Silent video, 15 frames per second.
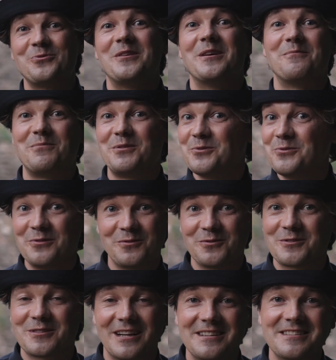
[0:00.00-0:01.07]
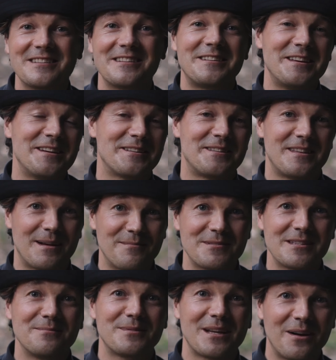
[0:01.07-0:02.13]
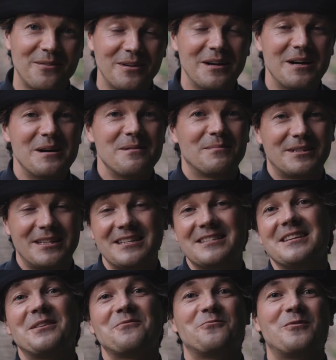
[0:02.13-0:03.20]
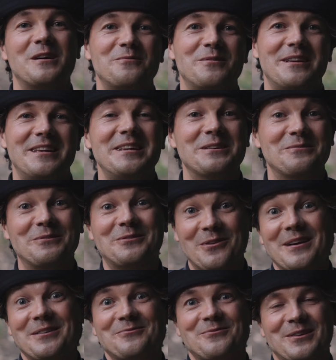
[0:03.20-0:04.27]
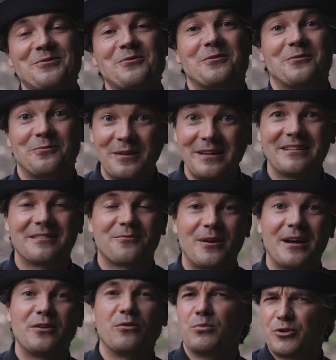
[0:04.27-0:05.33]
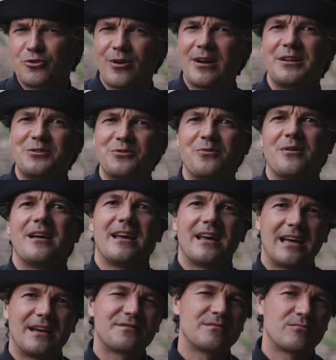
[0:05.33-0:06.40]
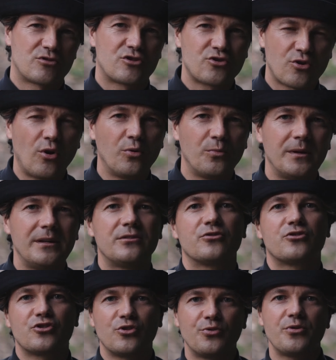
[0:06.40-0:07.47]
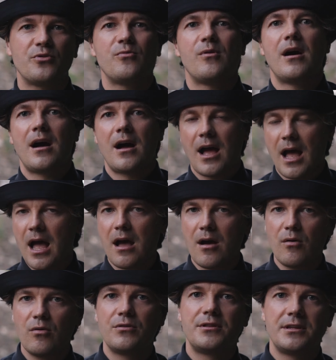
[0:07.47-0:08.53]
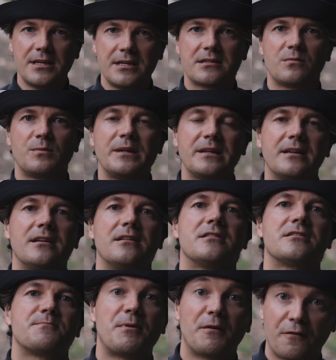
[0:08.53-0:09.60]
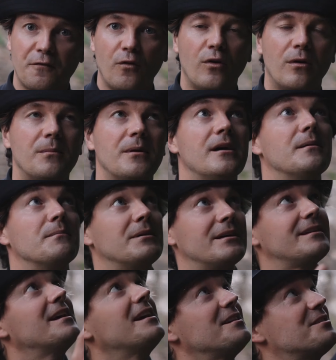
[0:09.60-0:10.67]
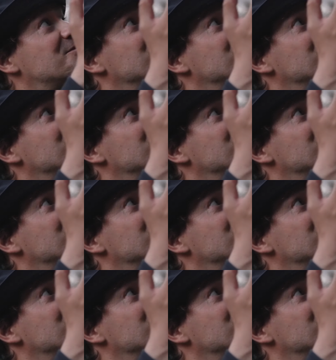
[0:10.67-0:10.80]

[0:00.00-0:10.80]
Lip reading: the beautiful sunset here at Namsan Tower, but that's not why we're here. We try to record wind, right? Or we're trying to have some strong wind to show you how these wind killers perform. But as